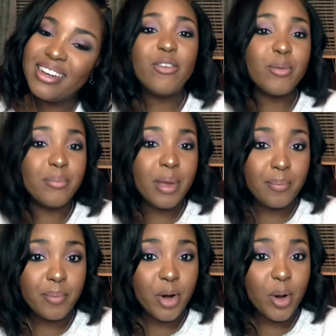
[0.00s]
And
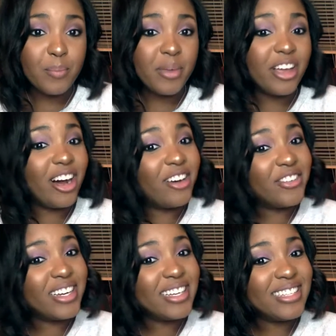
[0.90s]
remember, be
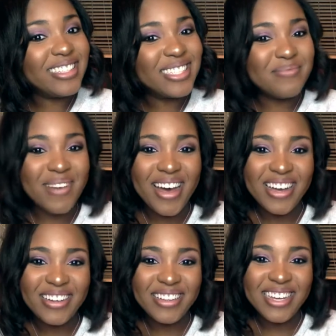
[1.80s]
confident,
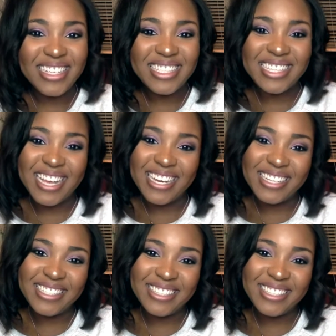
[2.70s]
smile, and slay.